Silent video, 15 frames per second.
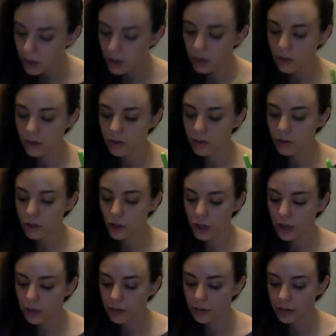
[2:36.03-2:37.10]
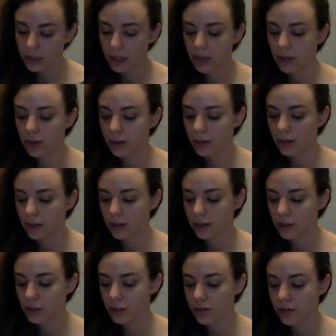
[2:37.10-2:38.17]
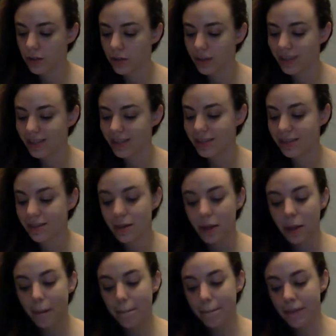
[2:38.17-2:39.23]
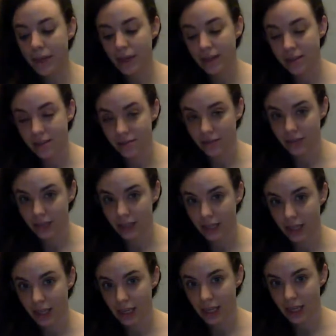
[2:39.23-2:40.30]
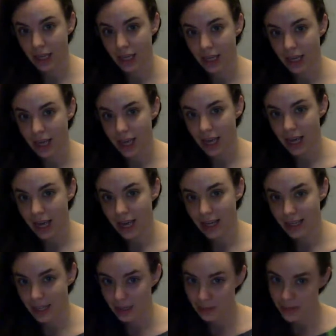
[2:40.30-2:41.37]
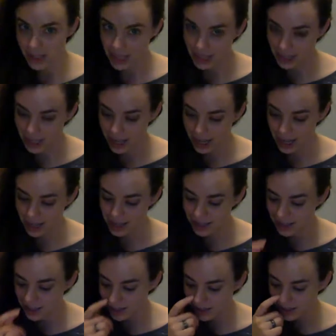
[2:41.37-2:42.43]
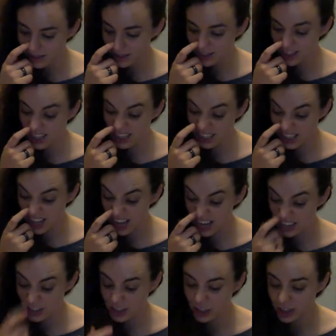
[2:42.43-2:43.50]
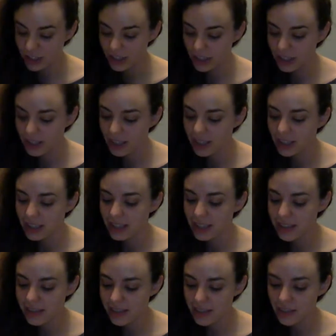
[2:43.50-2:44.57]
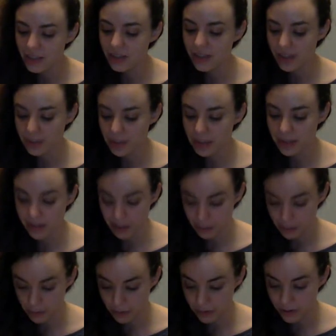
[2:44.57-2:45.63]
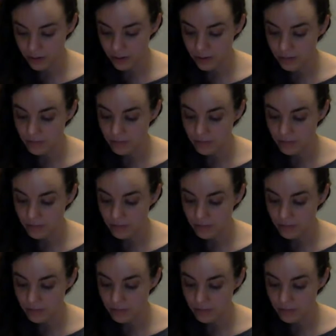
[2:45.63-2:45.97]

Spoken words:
Although generally our cognitions coexist peacefully, at times they clash. Consider some examples.